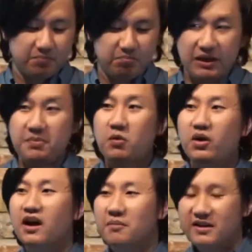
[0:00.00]
People were
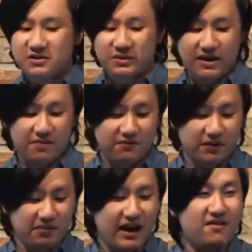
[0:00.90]
coming to him
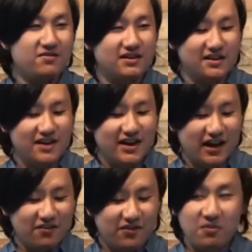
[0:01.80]
from left
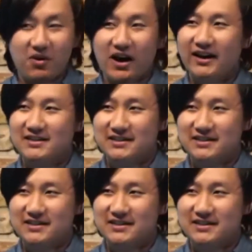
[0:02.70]
and from right.